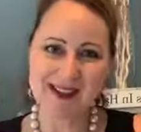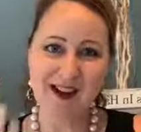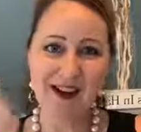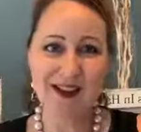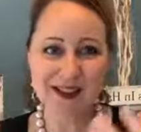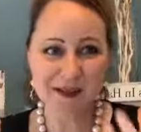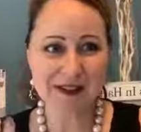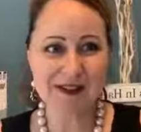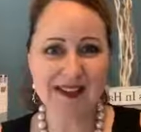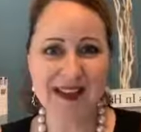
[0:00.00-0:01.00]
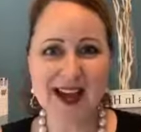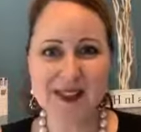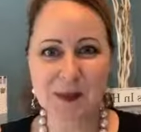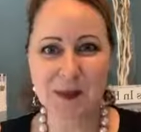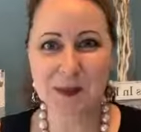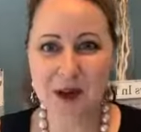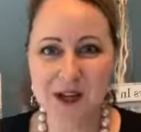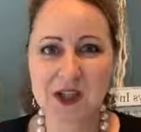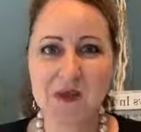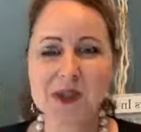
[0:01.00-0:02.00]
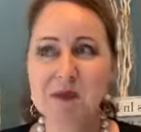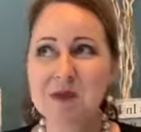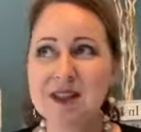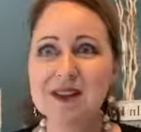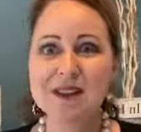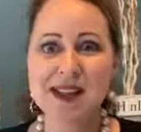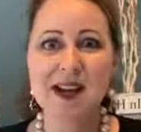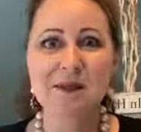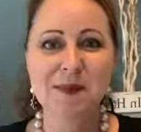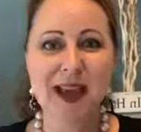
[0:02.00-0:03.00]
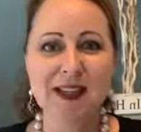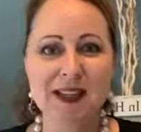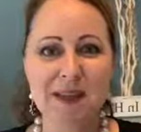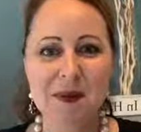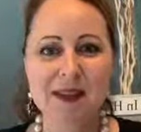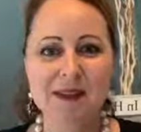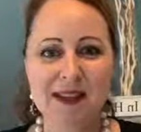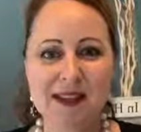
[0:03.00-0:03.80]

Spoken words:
Because ultimately that's what we want to do, is build up that email